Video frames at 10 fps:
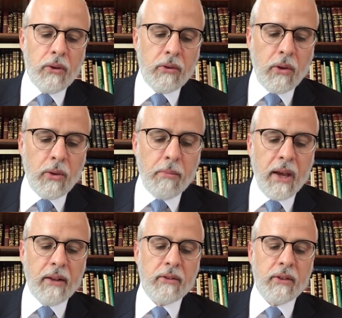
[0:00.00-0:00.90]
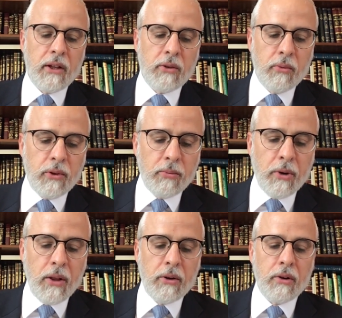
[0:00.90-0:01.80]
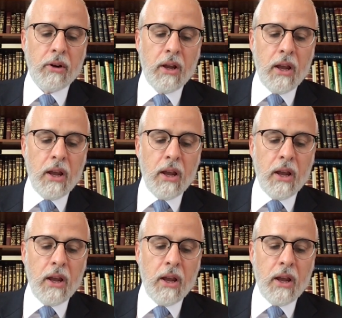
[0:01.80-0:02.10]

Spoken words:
So the man said to his brother,